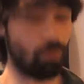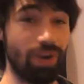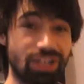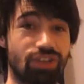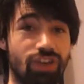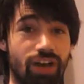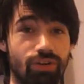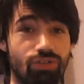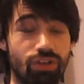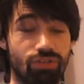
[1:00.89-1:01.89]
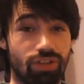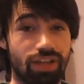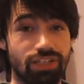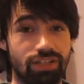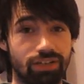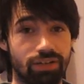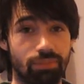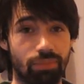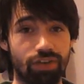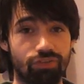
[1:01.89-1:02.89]
we just got ourselves a legend,
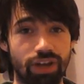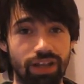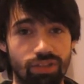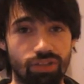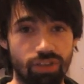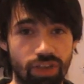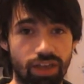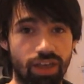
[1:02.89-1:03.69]
my friends.